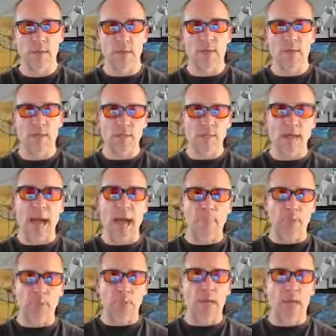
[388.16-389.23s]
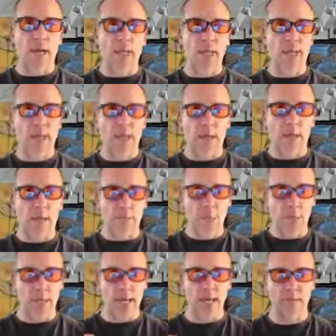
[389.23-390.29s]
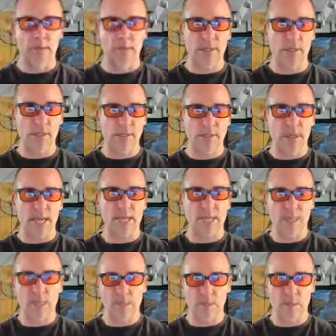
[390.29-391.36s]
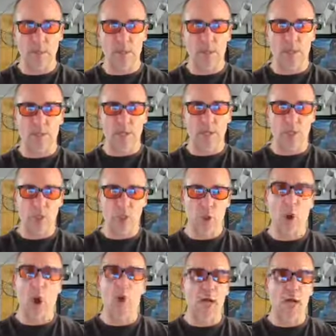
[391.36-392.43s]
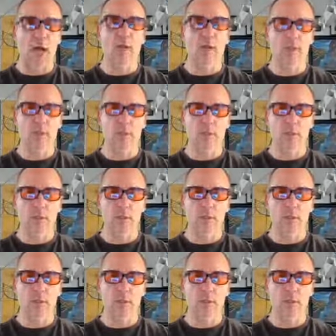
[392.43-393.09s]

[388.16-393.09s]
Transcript: that has captured us and created this mechanism to control us,